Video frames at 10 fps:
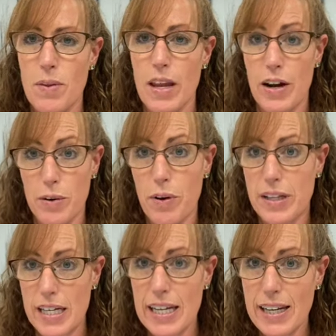air
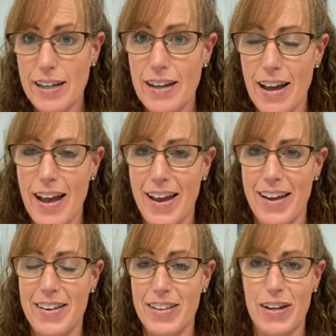quality,
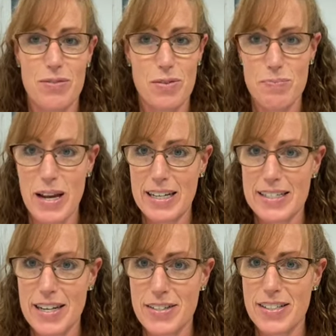like paying
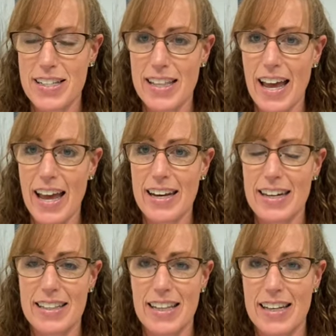attention to that,
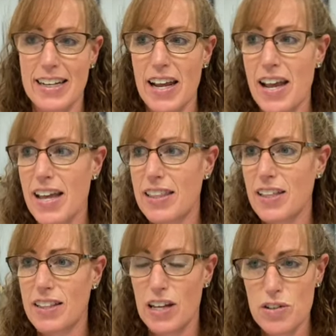and then the
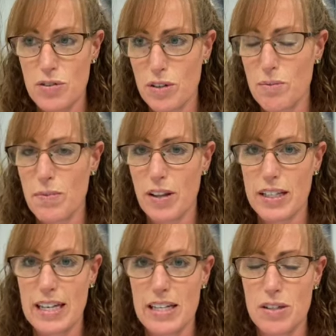lunchroom. All the
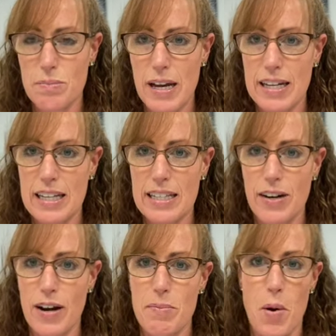kids are back in
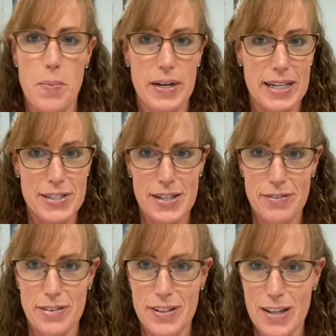there. I'm opening
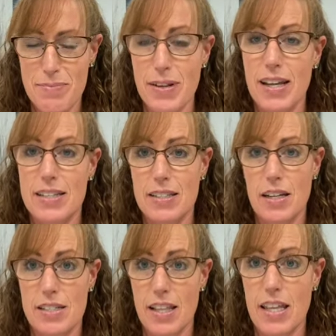stuff for them. It's
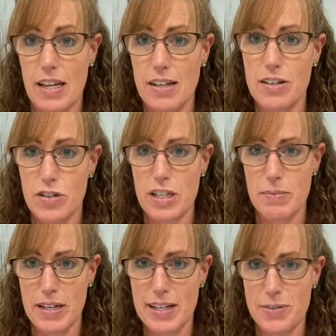a thing, trust
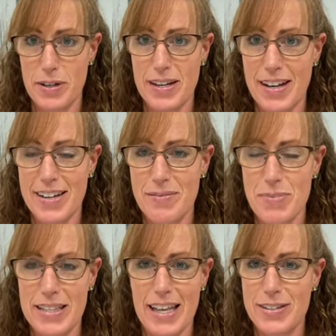me,
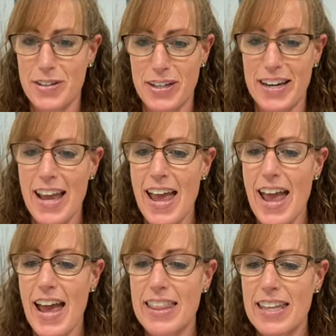but that's good.
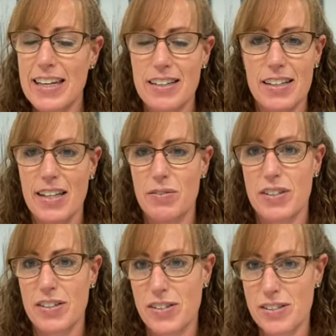And then, well,
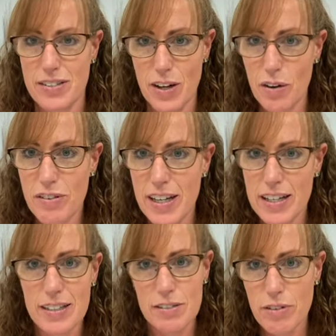there's
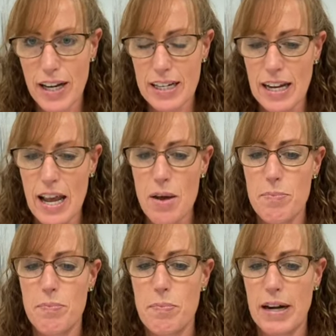COVID, right?
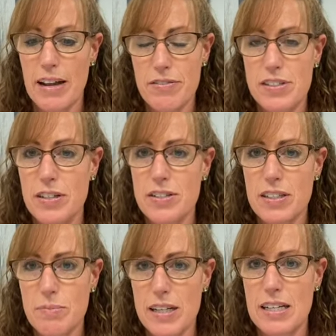But I've
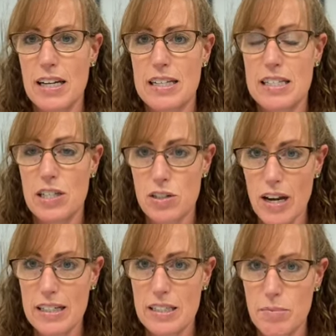seriously been distracted